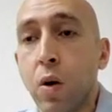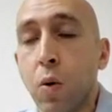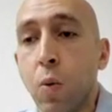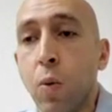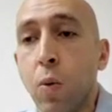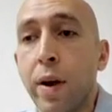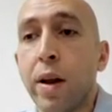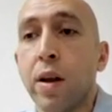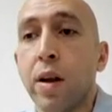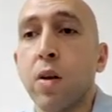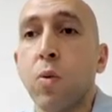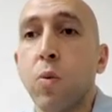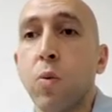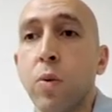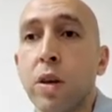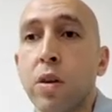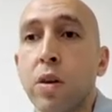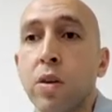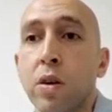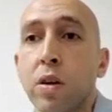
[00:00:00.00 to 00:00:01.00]
where
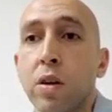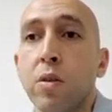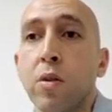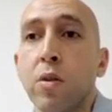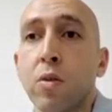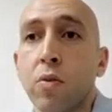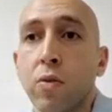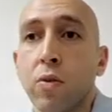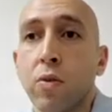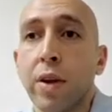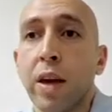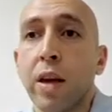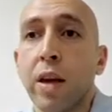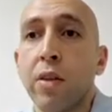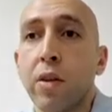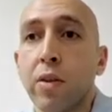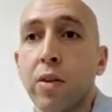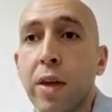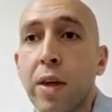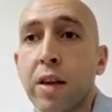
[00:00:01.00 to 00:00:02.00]
we could
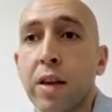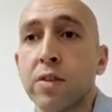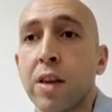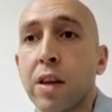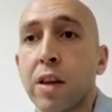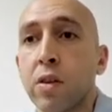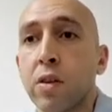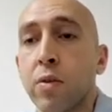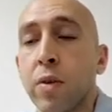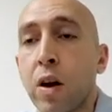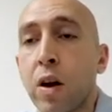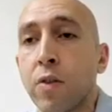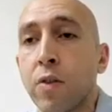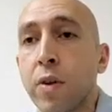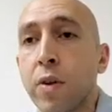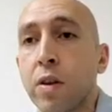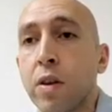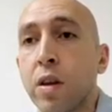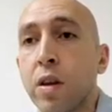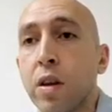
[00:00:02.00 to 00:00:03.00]
create things like the
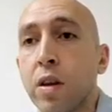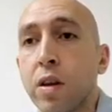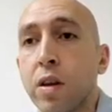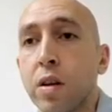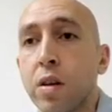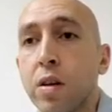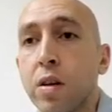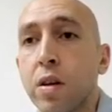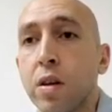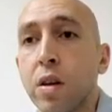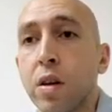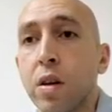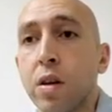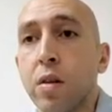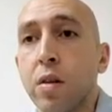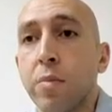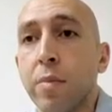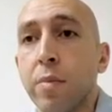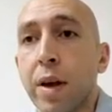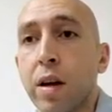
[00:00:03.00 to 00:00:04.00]
crowdfunding
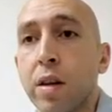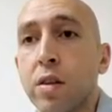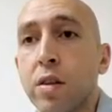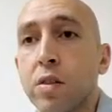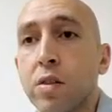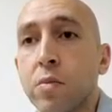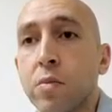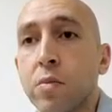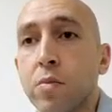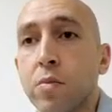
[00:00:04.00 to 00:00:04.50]
mechanism.